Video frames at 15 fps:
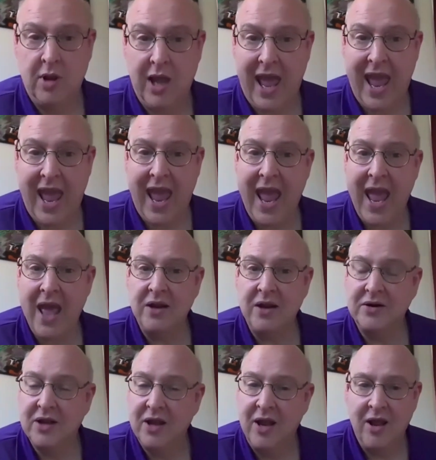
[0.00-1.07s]

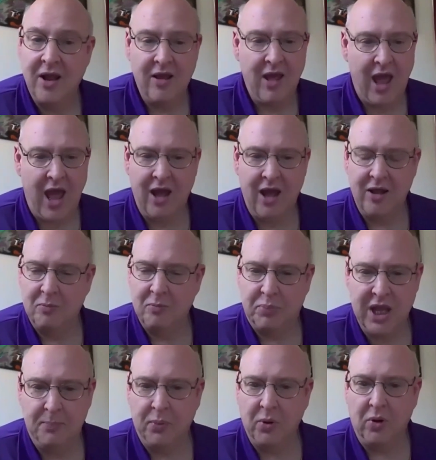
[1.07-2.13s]
And uh,
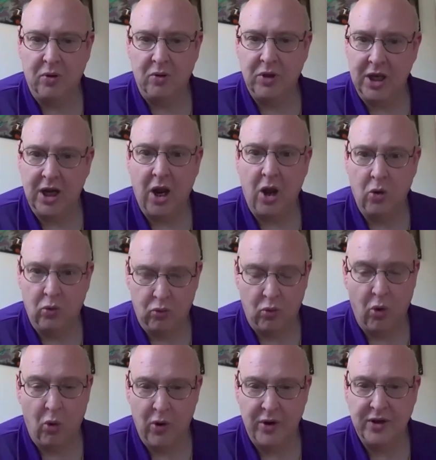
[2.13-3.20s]
people, you know,
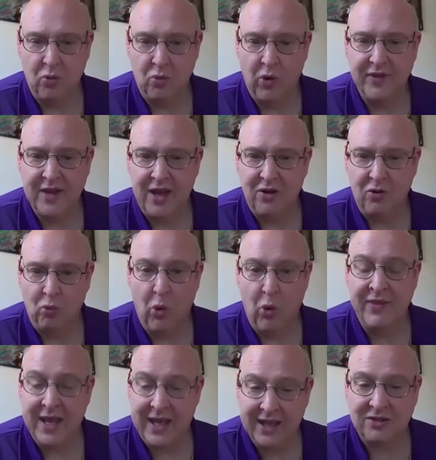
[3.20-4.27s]
when when they when
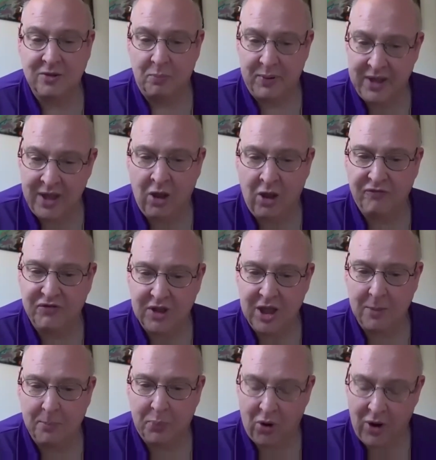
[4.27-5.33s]
they get the bill for the
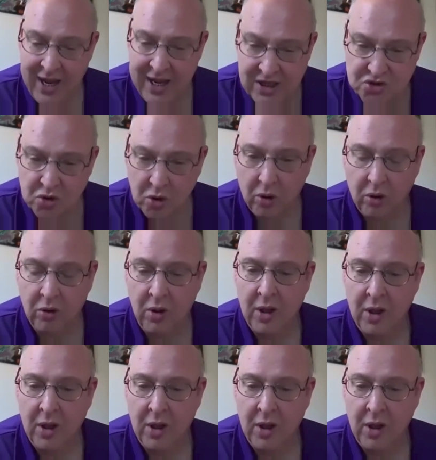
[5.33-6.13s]
appraisal,